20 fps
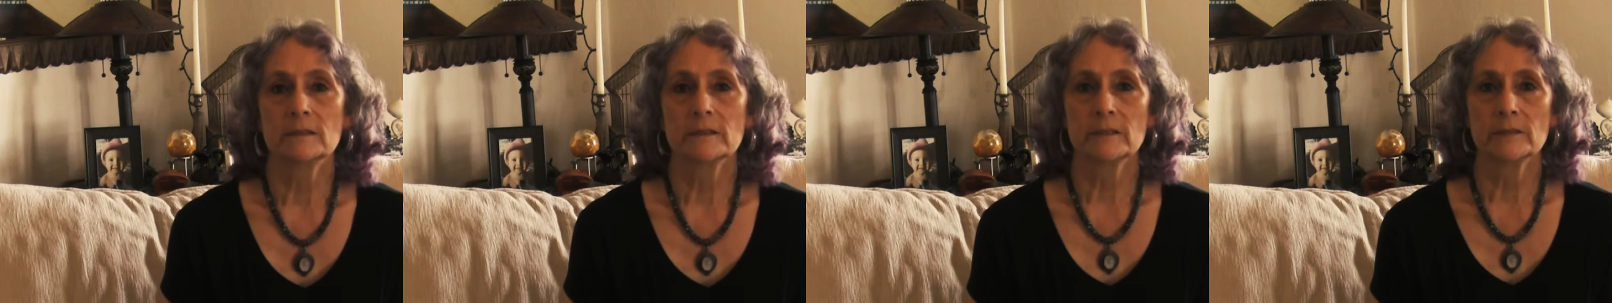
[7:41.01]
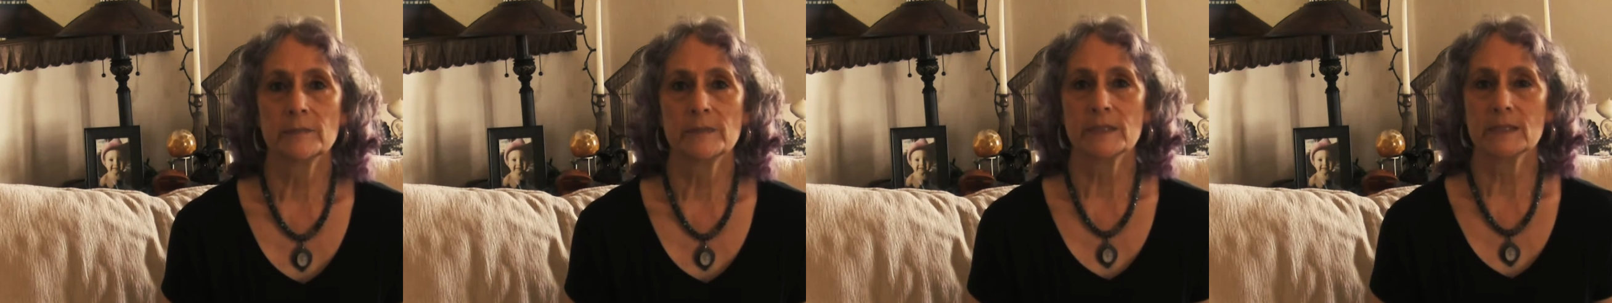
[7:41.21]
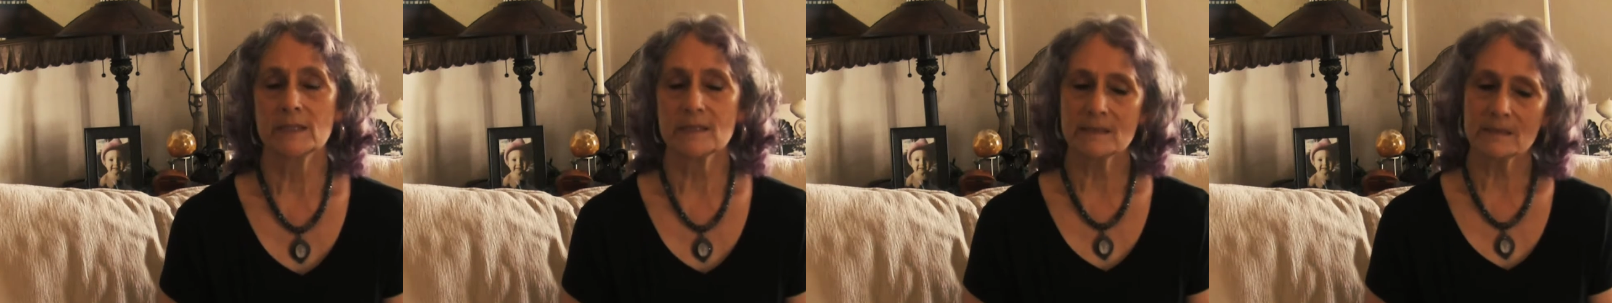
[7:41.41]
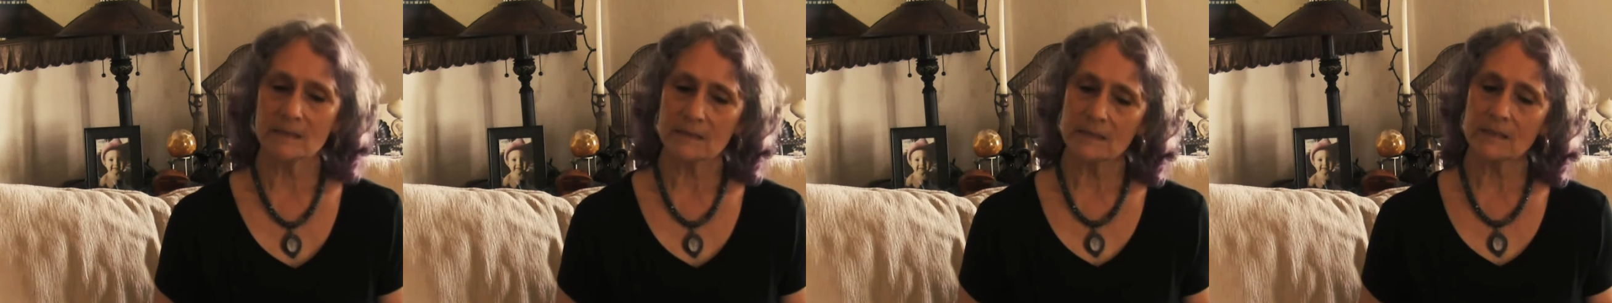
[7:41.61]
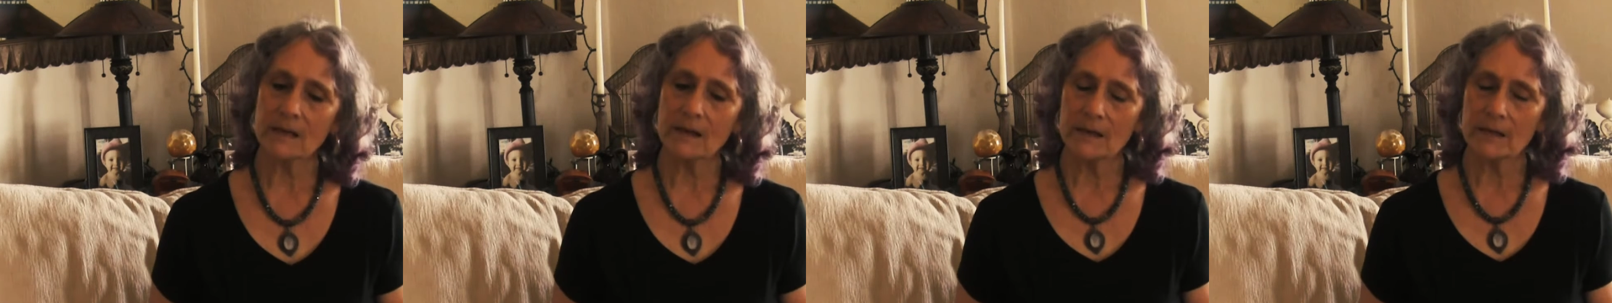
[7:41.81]
a little bit. This
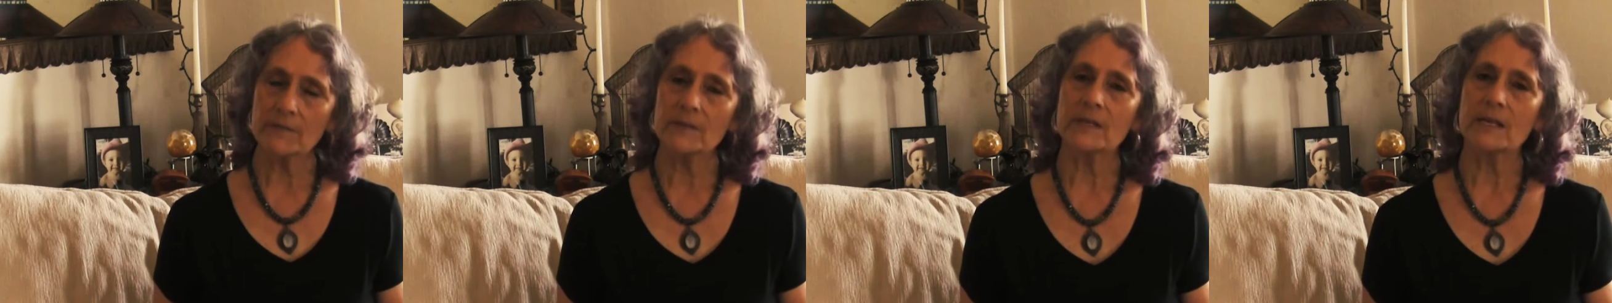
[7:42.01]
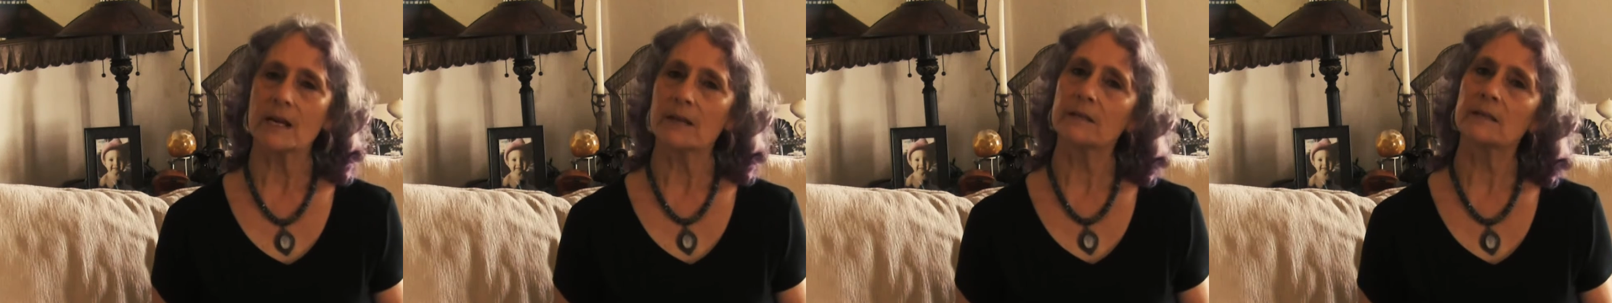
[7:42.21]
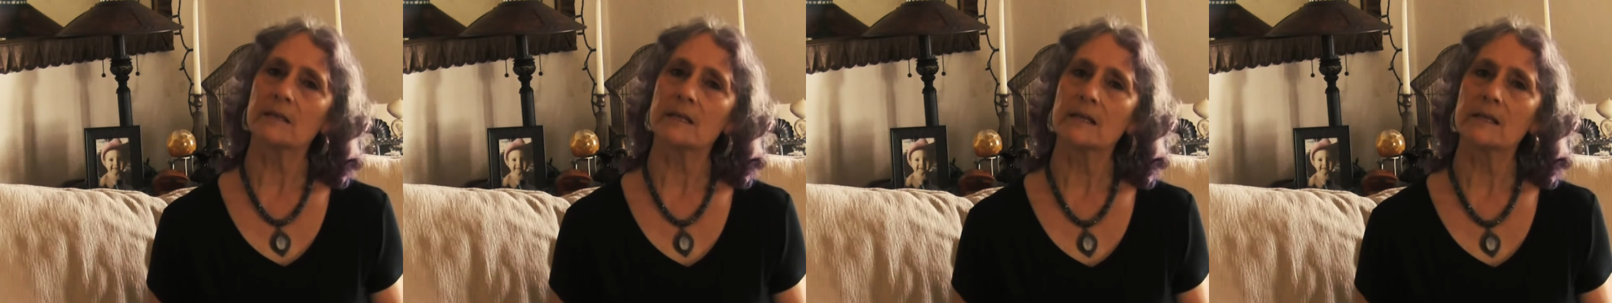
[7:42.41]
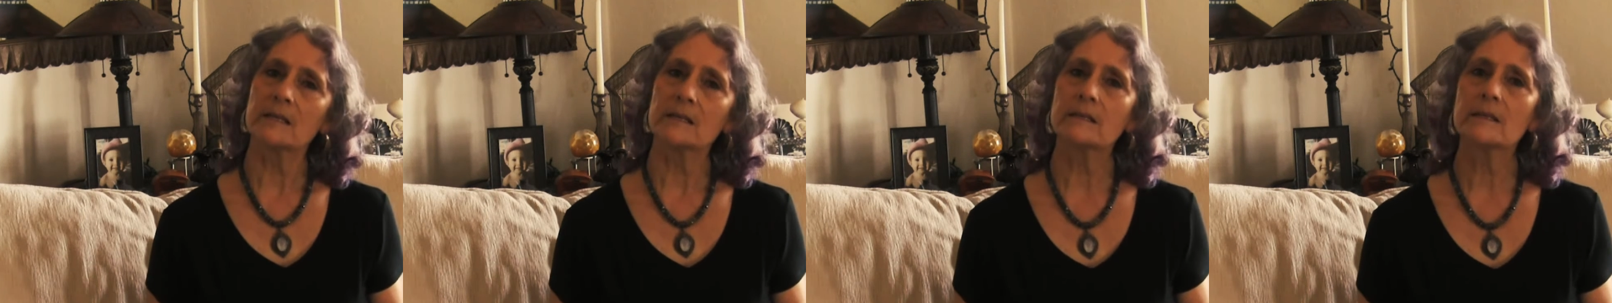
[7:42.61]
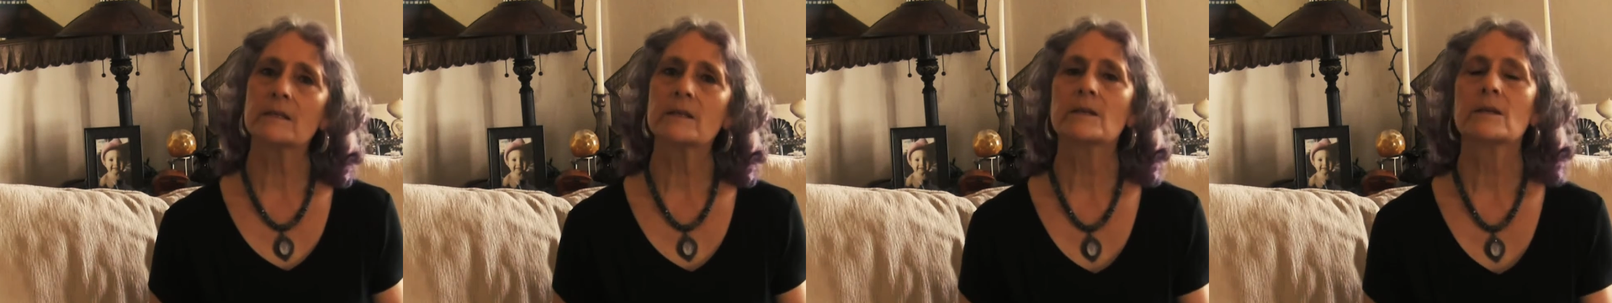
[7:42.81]
is kind of an
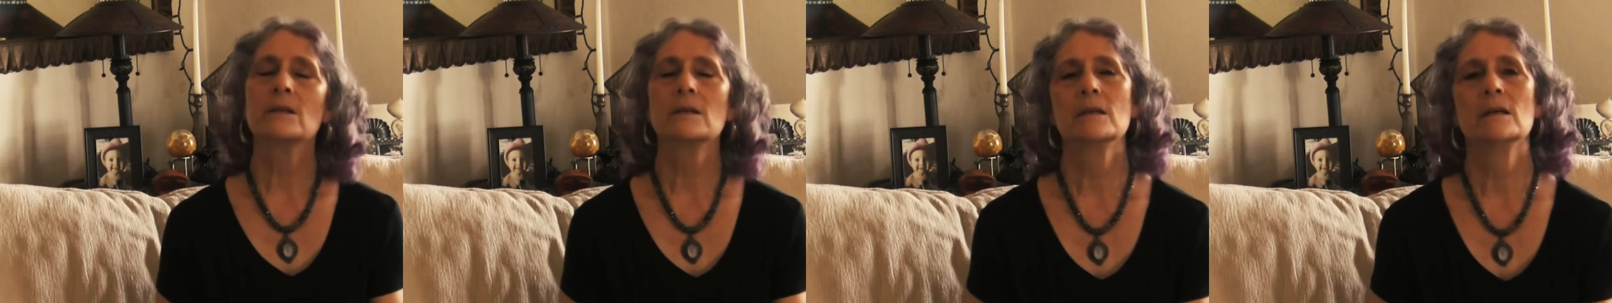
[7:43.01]
athletic